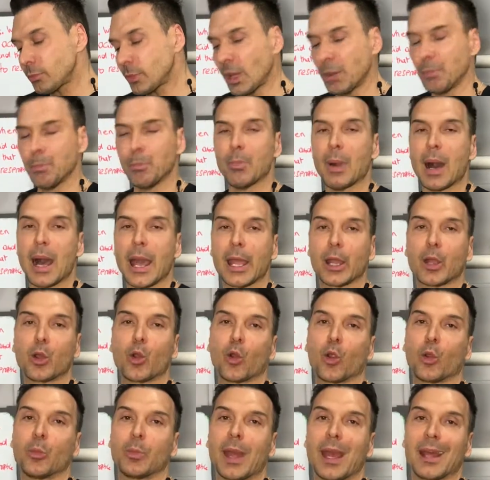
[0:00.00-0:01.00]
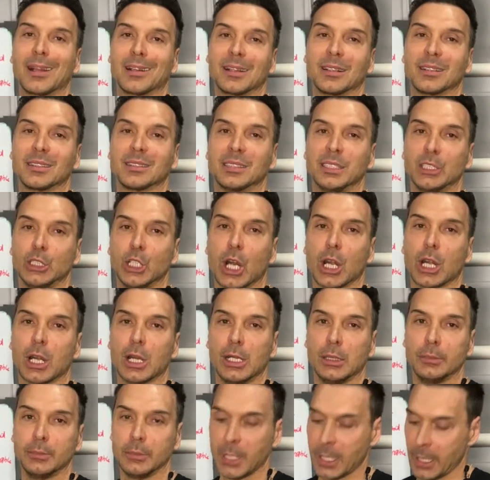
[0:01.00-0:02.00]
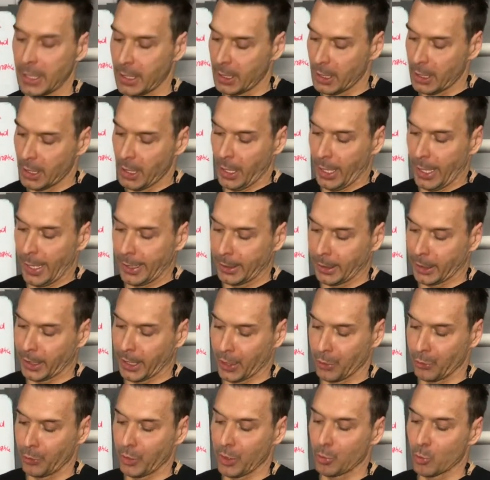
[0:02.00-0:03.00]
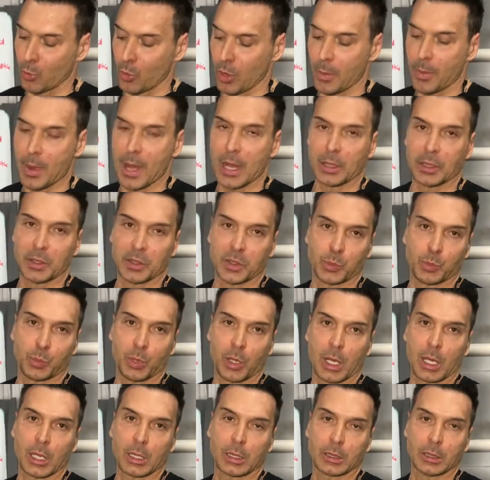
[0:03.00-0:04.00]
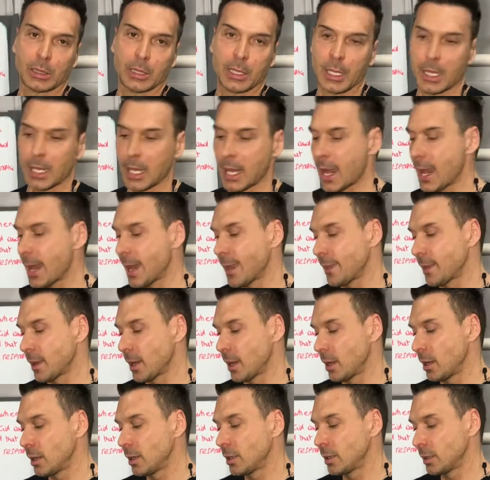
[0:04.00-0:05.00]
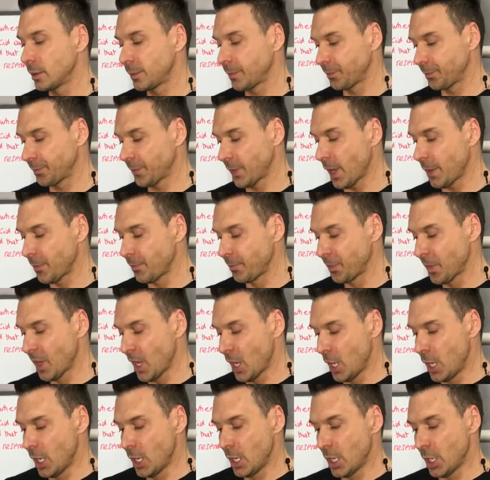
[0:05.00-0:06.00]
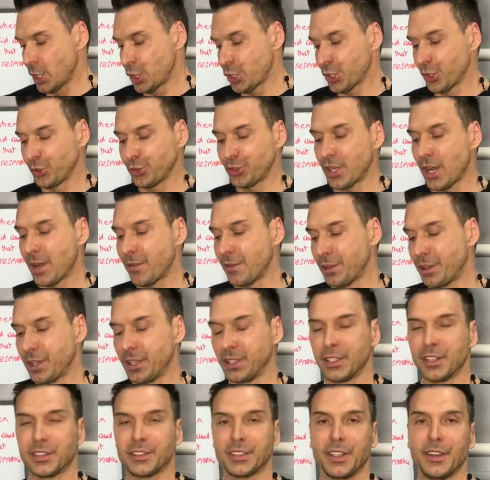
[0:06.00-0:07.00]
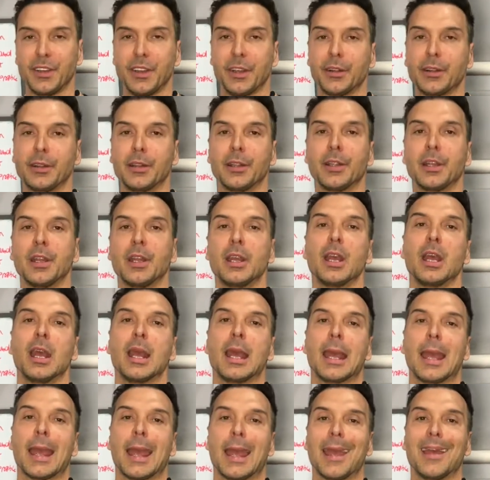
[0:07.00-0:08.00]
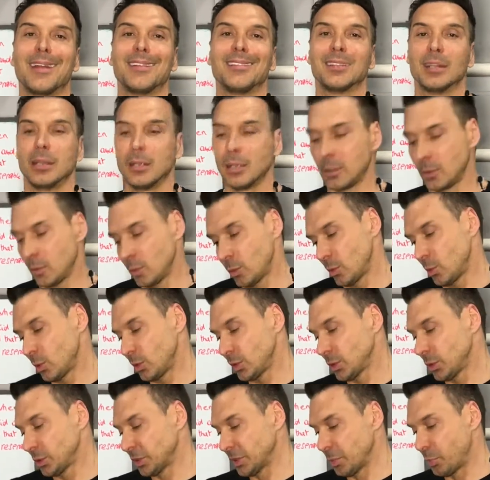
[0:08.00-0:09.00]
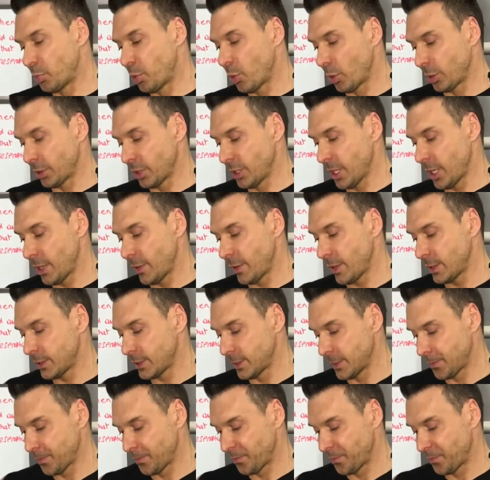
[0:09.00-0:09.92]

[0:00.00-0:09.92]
biocorpllc.com, and you can read more about this product. And it shows you everything that's in there. And what's also important here is